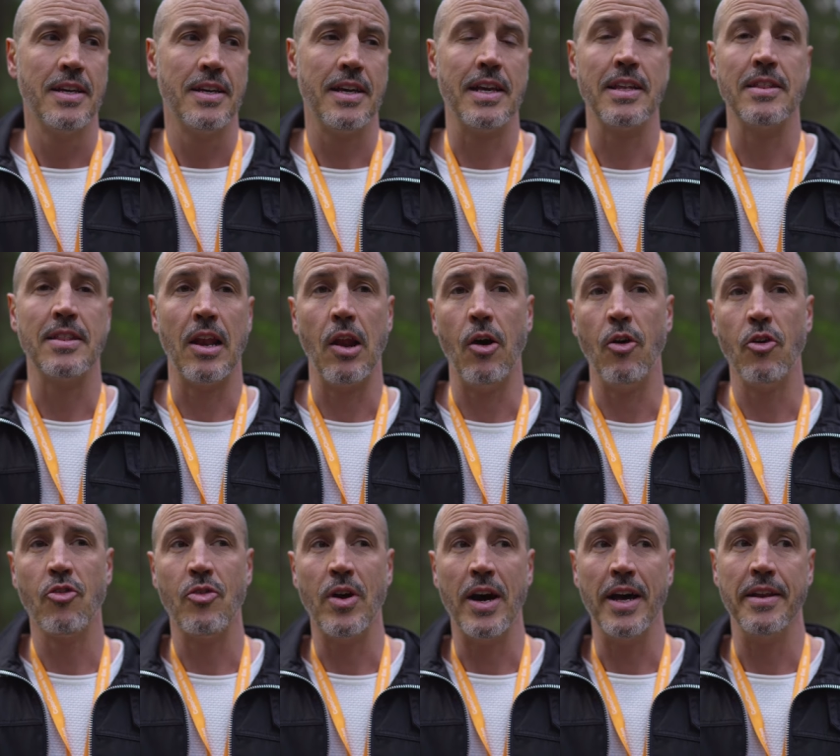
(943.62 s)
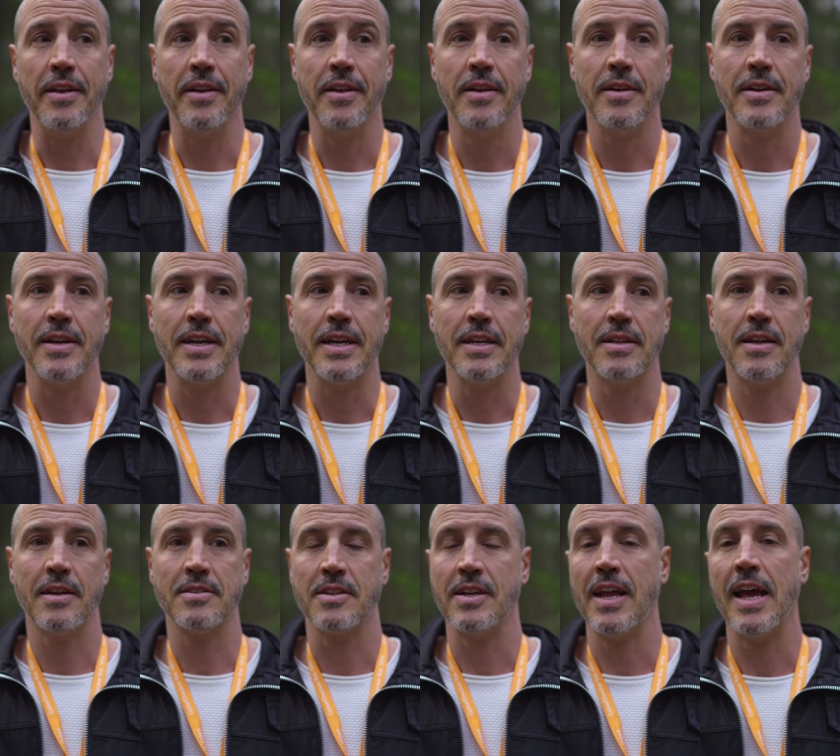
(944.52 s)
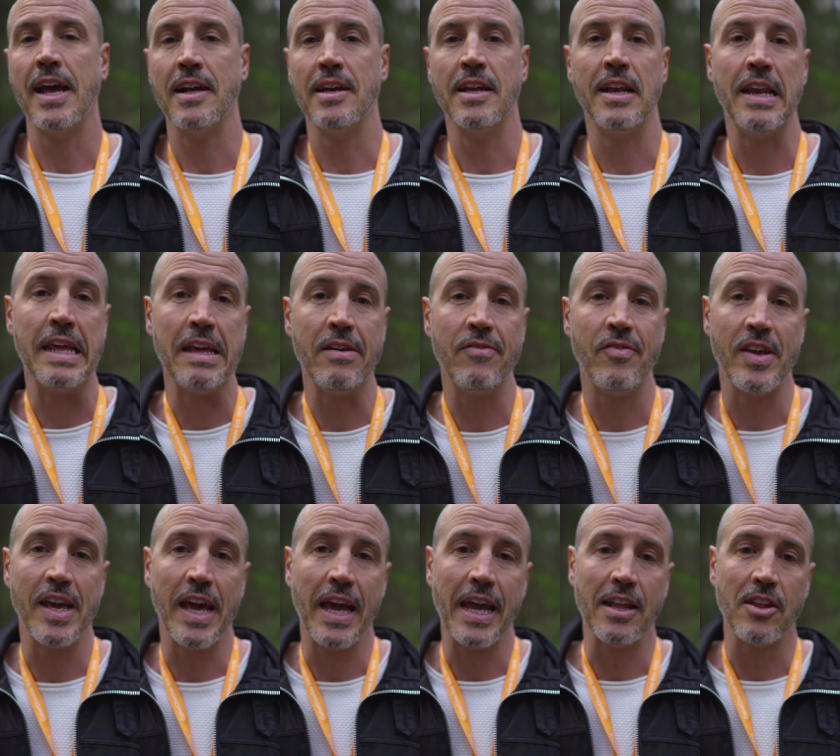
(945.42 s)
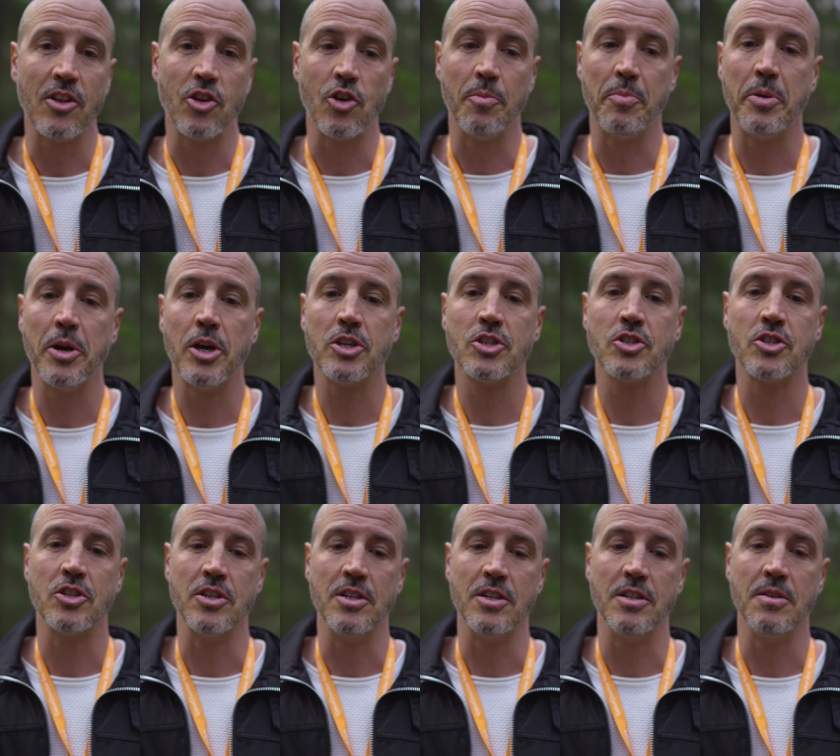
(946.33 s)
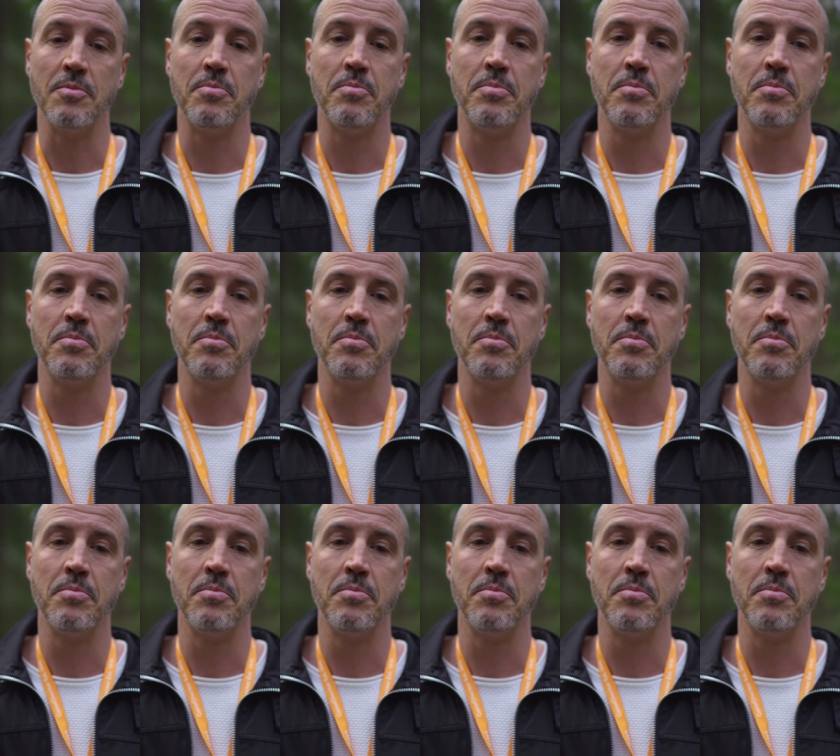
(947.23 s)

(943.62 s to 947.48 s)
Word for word: in the long run it doesn't alleviate your personal